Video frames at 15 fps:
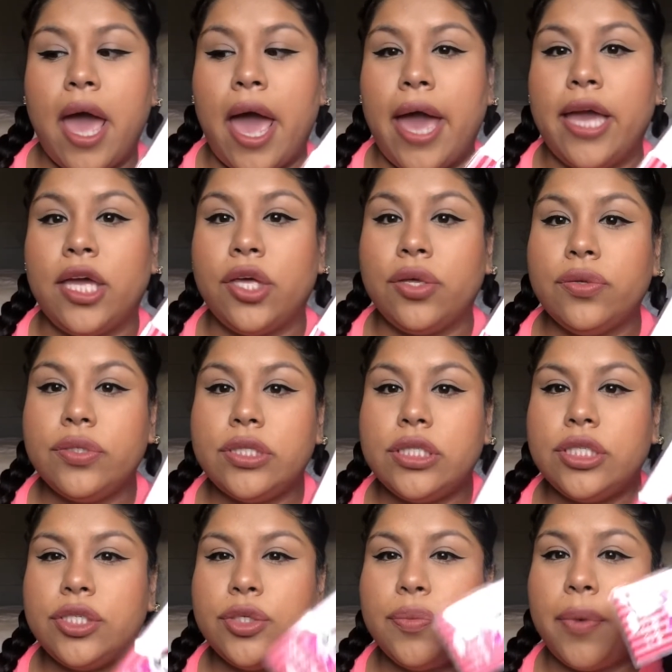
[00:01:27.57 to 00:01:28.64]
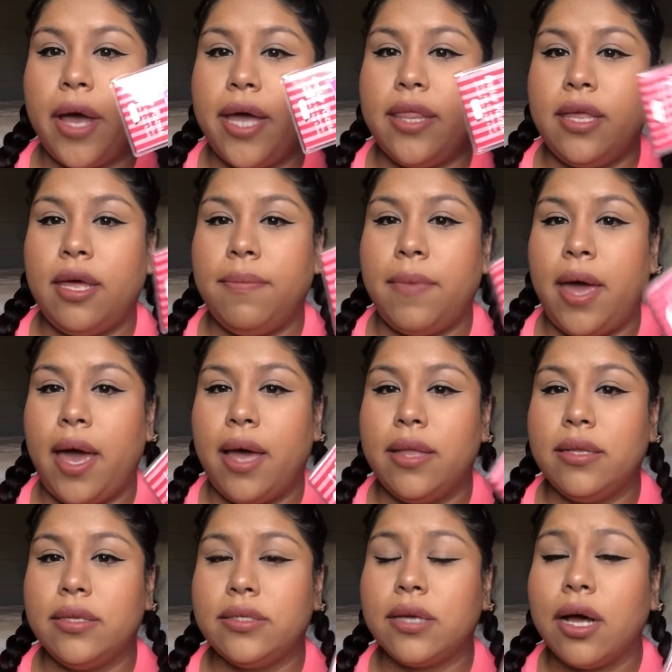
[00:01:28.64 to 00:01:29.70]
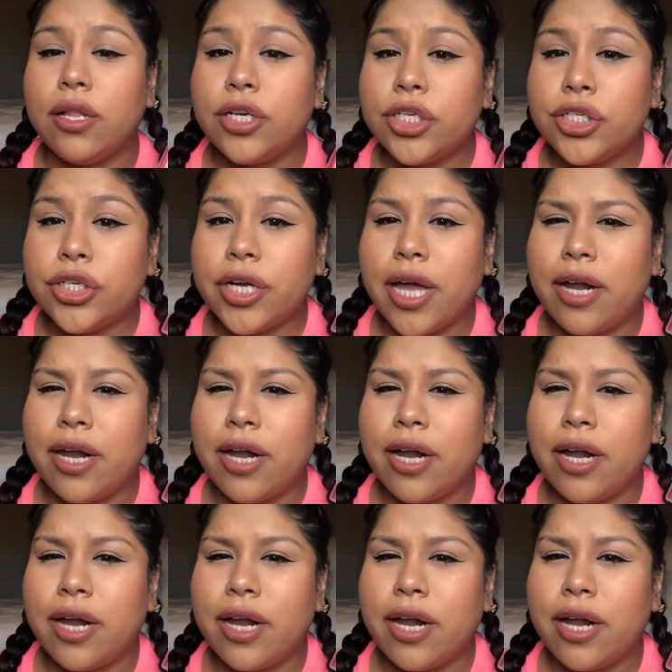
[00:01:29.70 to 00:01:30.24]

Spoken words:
I used to buy them at Dollar Tree.